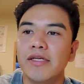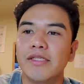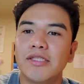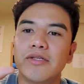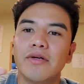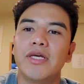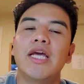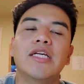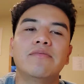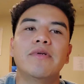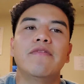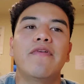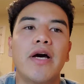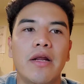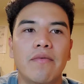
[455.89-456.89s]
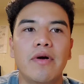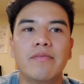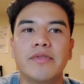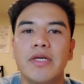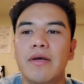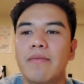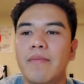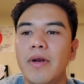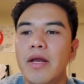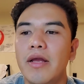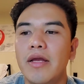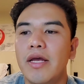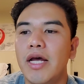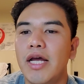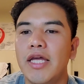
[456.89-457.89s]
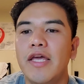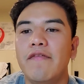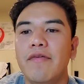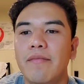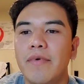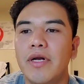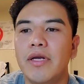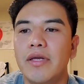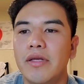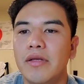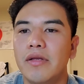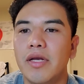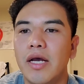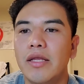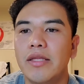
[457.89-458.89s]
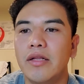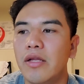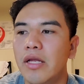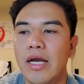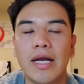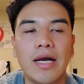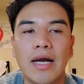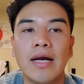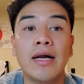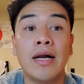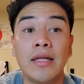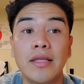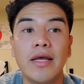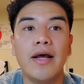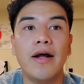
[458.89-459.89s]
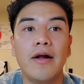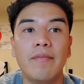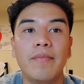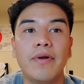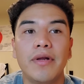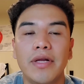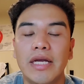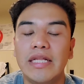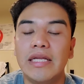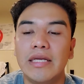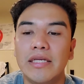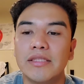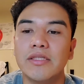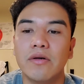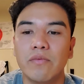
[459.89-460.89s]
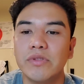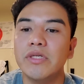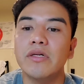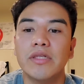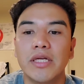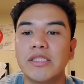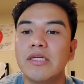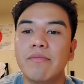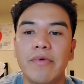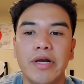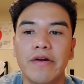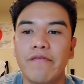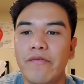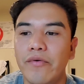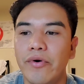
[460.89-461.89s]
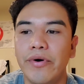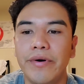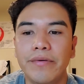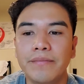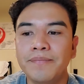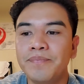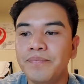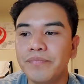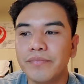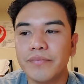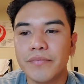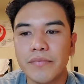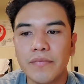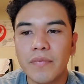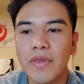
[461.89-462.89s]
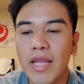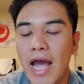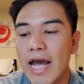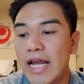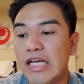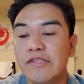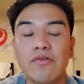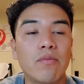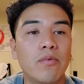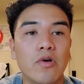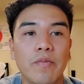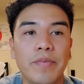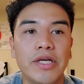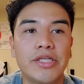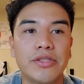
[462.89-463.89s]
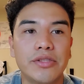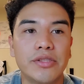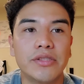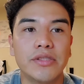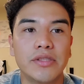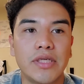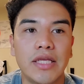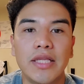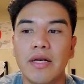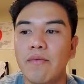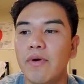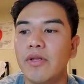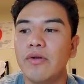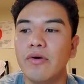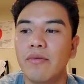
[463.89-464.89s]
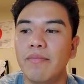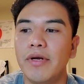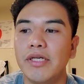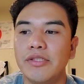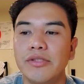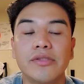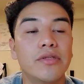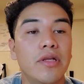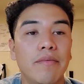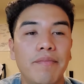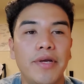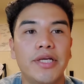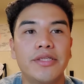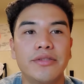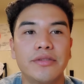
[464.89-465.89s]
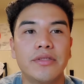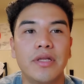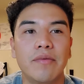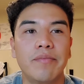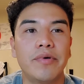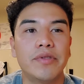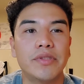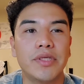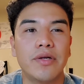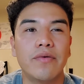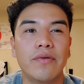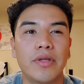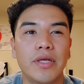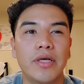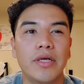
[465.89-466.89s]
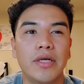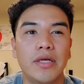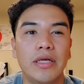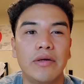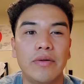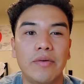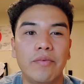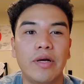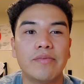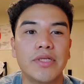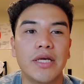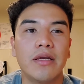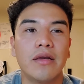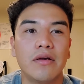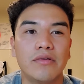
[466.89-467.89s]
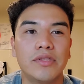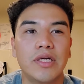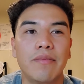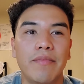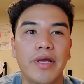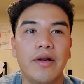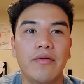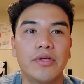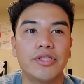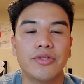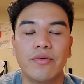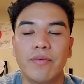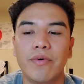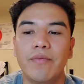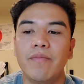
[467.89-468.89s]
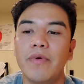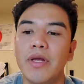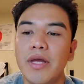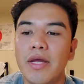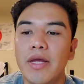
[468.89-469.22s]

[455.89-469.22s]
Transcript: so he asked me if i had whatsapp i gave him my i, I, got, I got the app and then he started we started texting back and forth i asked for more pictures because i didn't want to go based just on the pictures that they posted on the on the website because they're made on the showroom